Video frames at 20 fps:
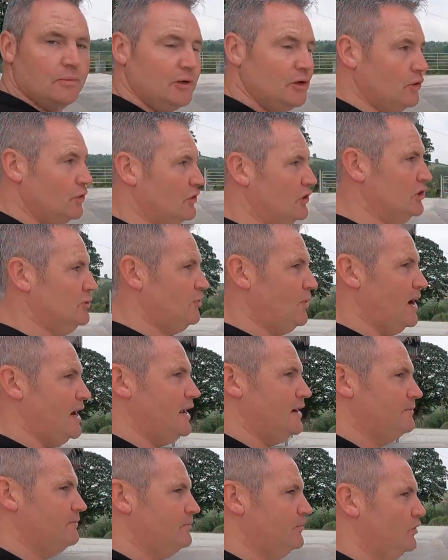to be doing our
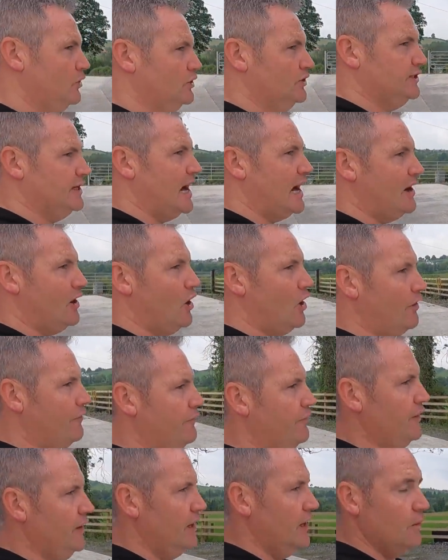spraying. We're going to start
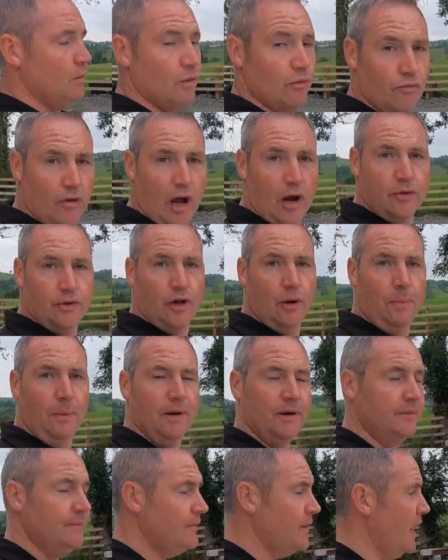off with Roundup.
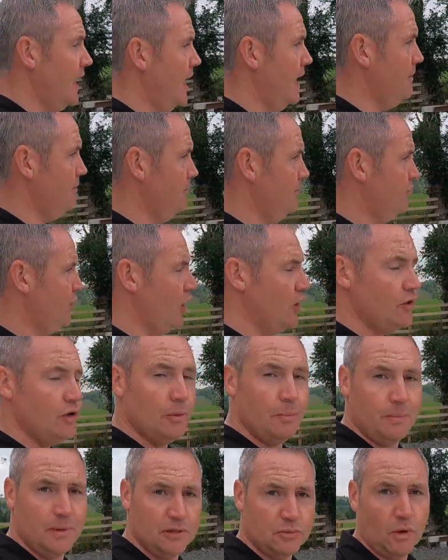
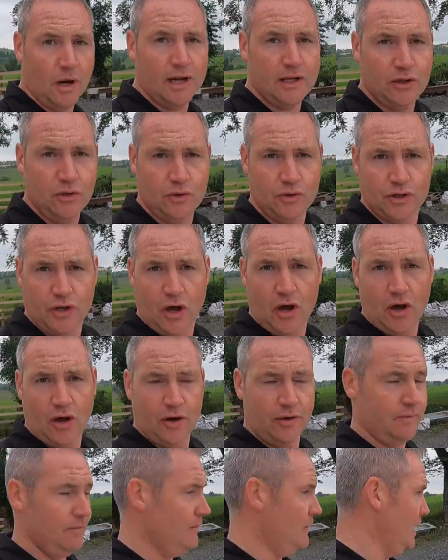Roundup is what I'd use
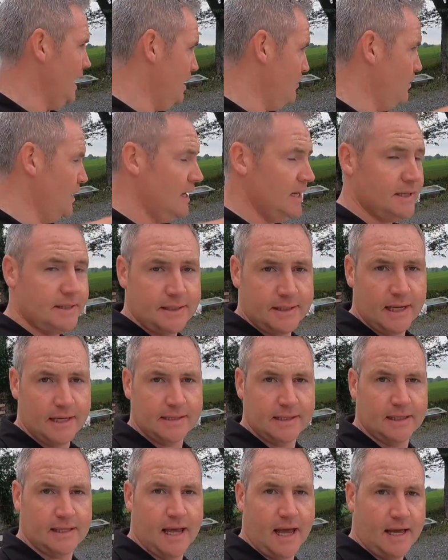on laneways and
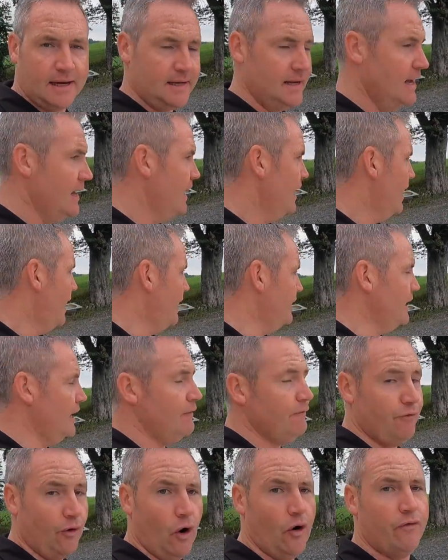things like that. And
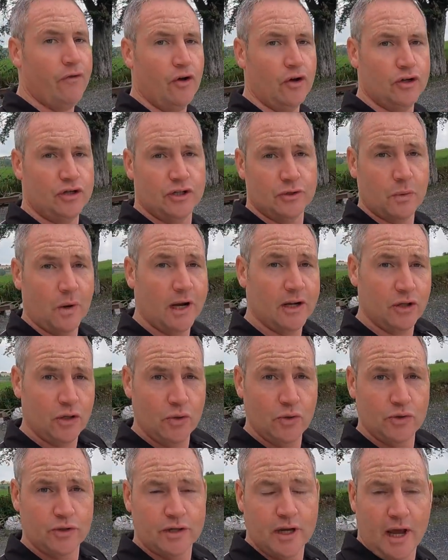then Forefront is what I'd
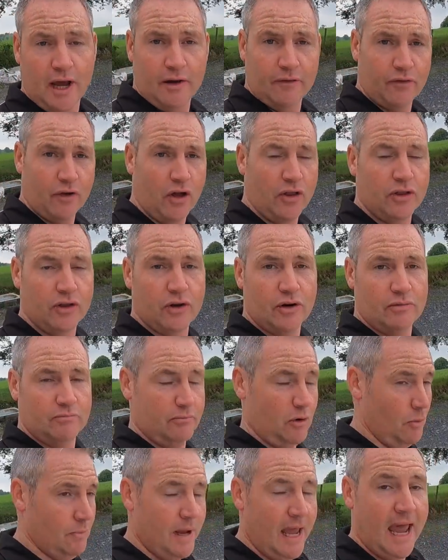use for under
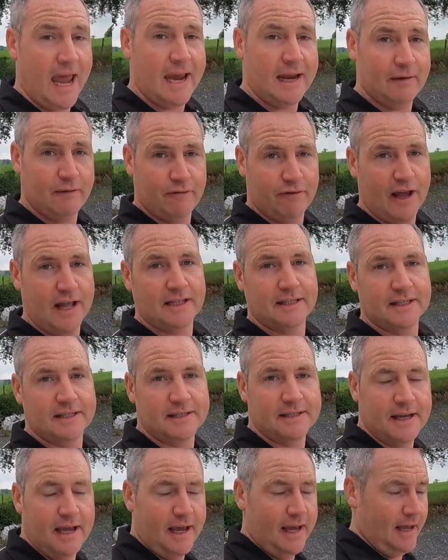or behind fences.